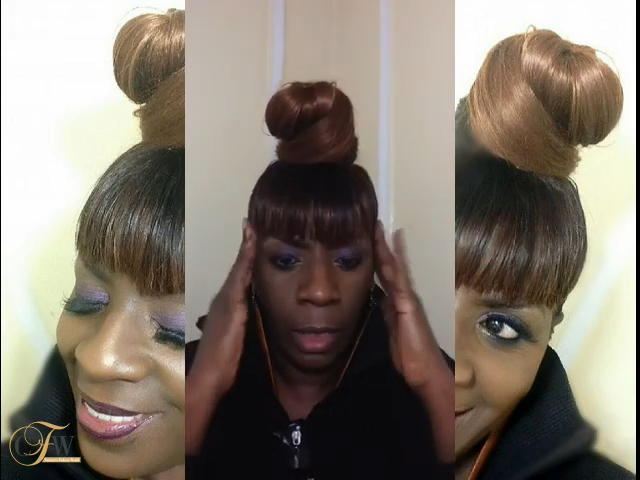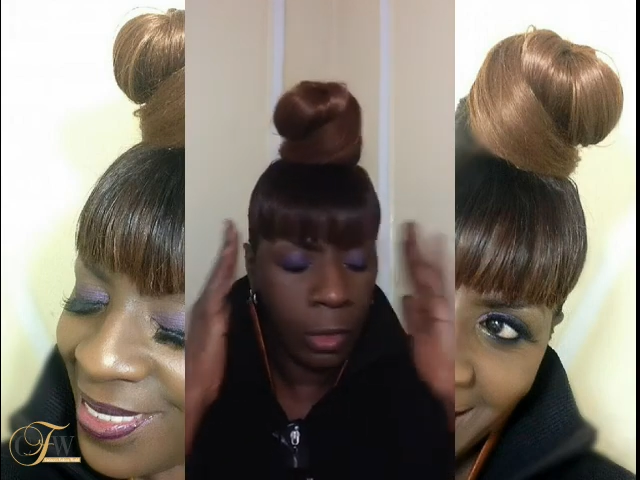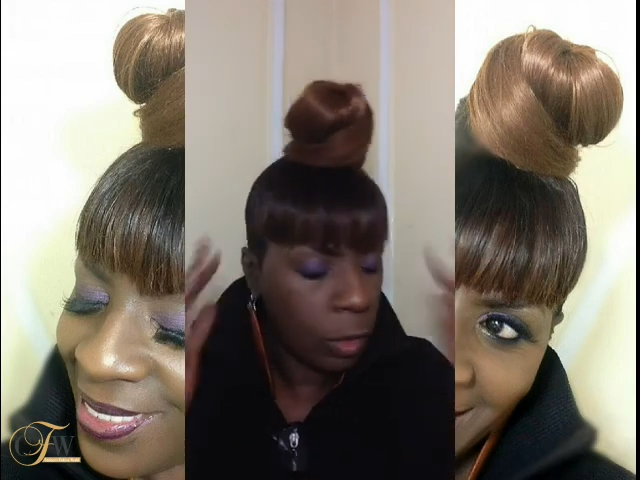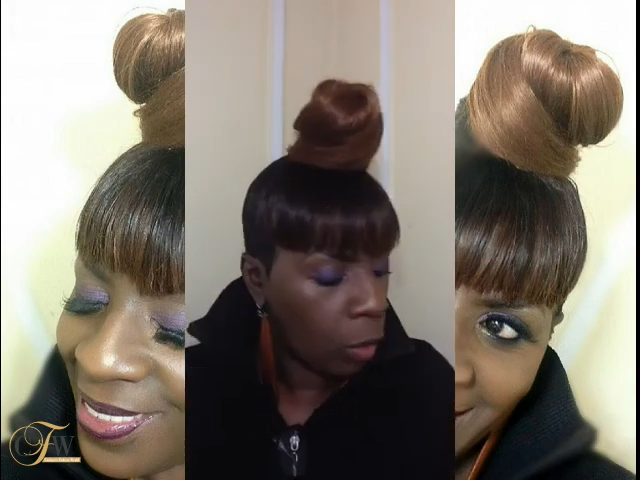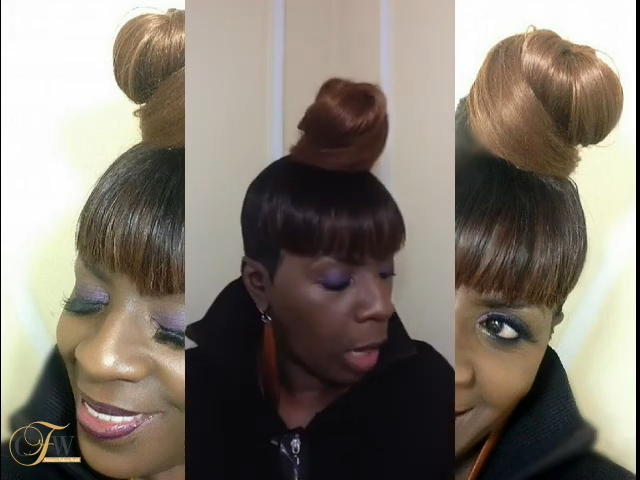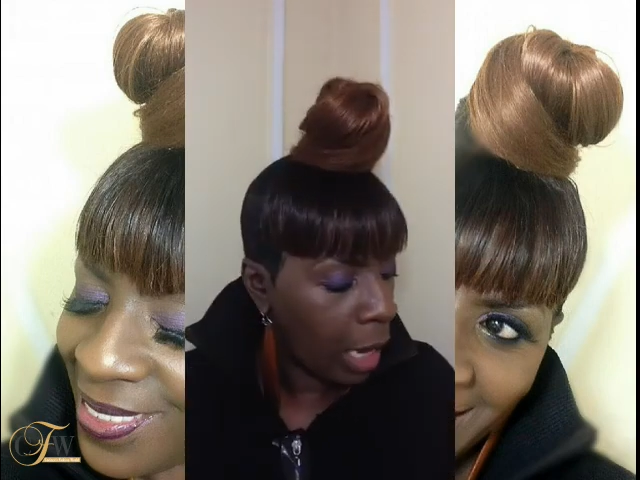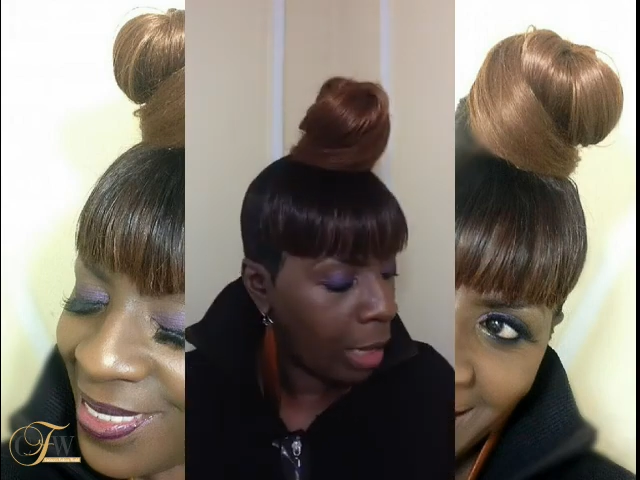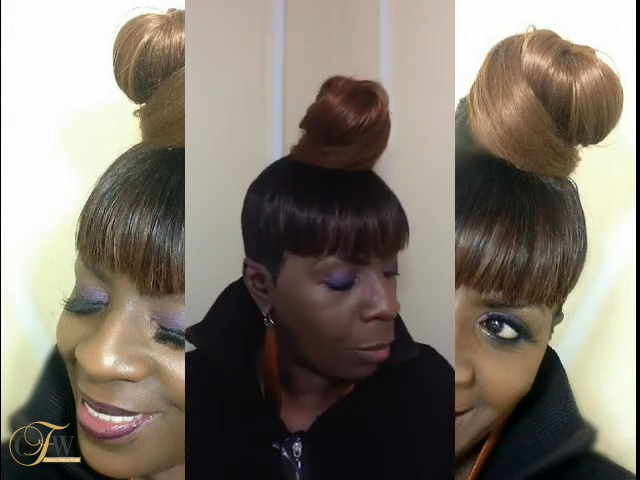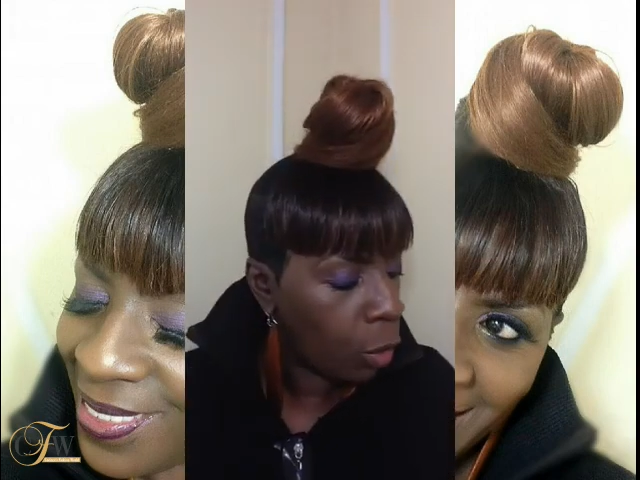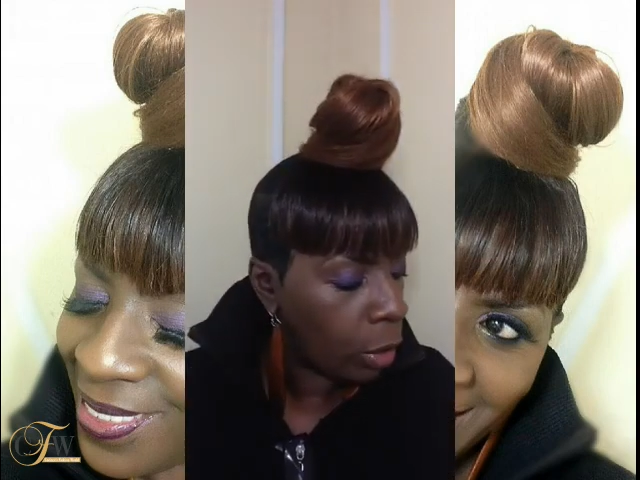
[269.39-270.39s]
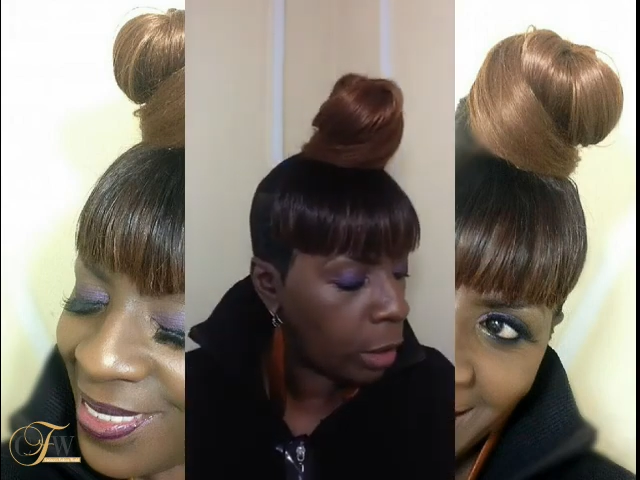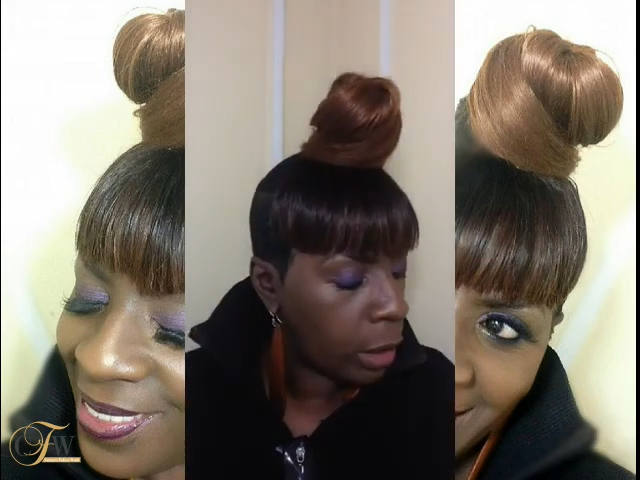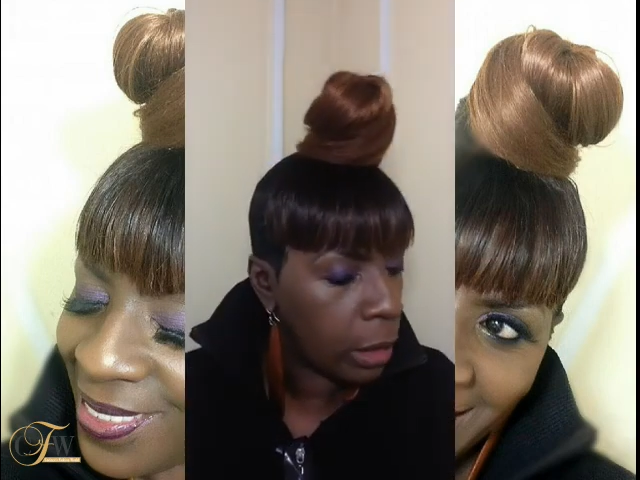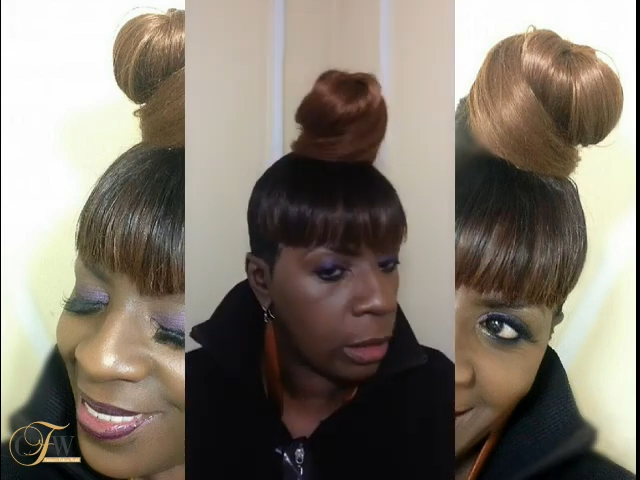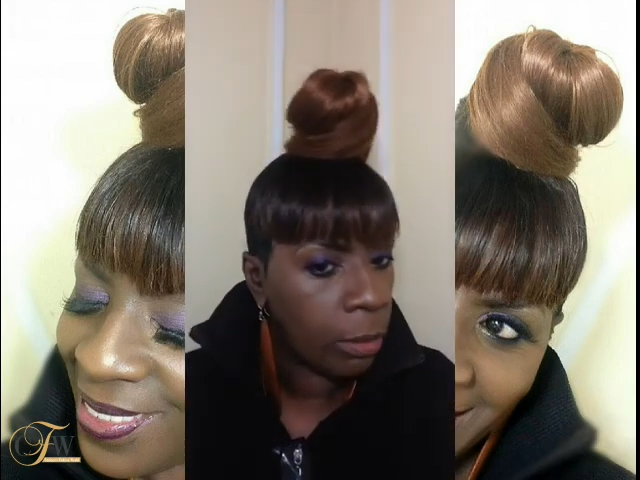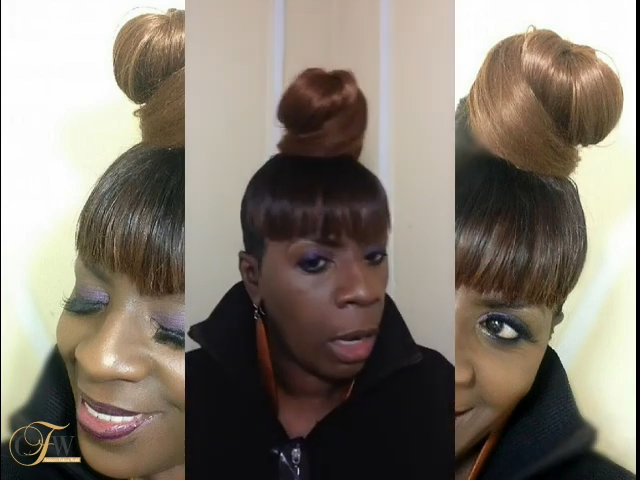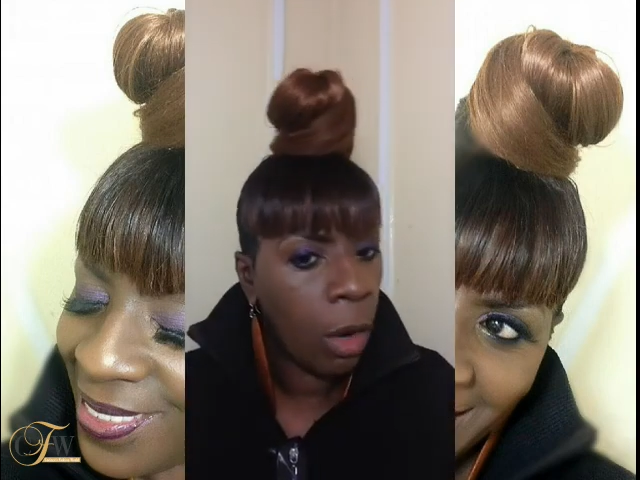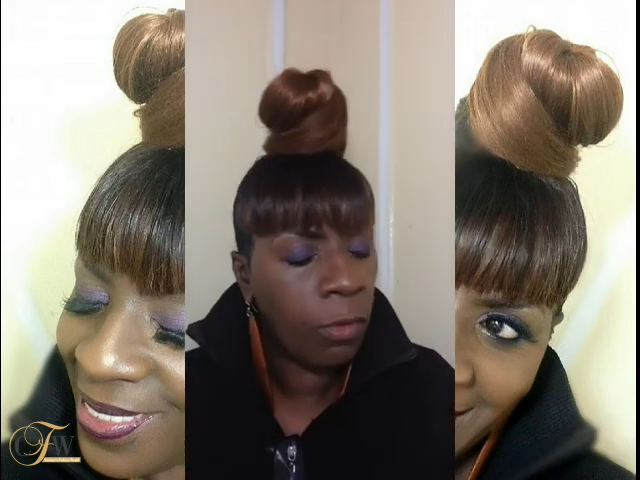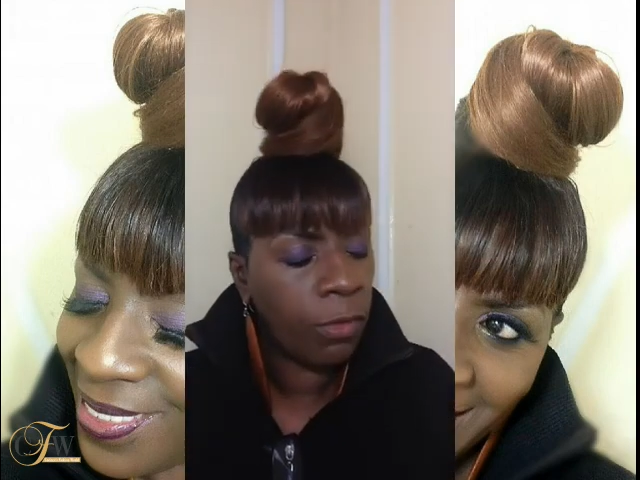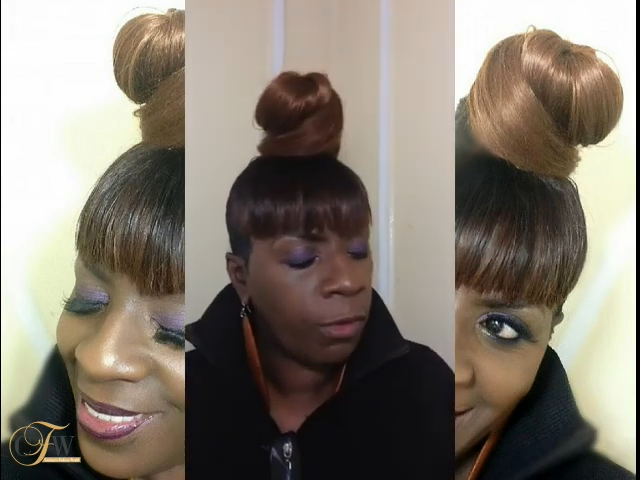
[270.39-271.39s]
So I am calling these my
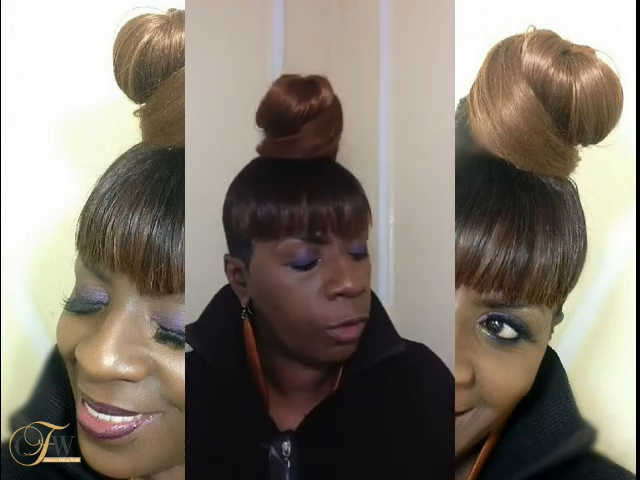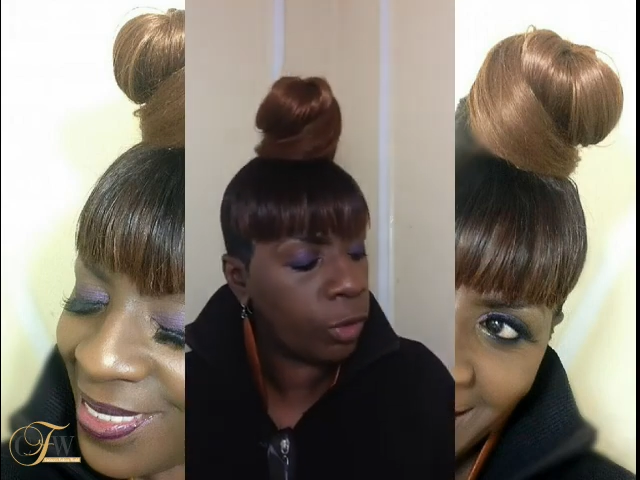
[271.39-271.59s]
Overflow